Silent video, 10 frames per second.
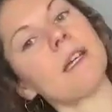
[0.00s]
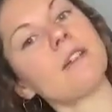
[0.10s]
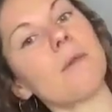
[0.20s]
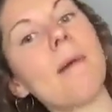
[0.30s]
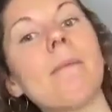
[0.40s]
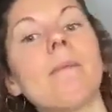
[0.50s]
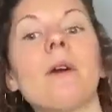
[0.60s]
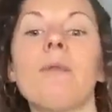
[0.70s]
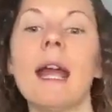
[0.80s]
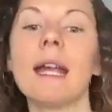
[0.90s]
Because
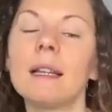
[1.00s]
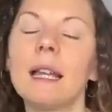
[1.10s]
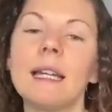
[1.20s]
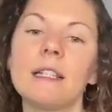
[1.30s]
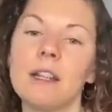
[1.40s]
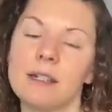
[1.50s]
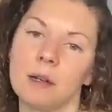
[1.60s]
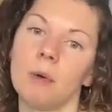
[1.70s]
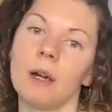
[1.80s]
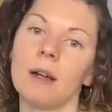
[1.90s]
remember, regulating
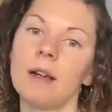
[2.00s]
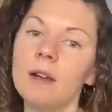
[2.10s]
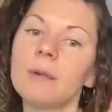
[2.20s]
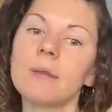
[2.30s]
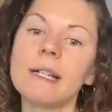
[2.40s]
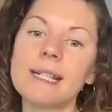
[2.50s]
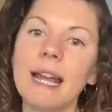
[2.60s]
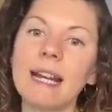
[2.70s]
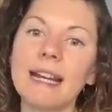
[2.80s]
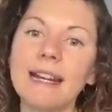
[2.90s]
doesn't work,
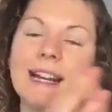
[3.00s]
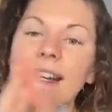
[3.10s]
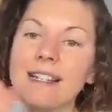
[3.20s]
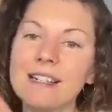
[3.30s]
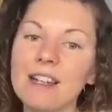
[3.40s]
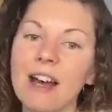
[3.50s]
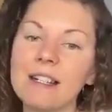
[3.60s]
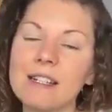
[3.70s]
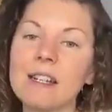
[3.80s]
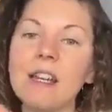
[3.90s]
resetting
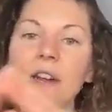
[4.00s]
does.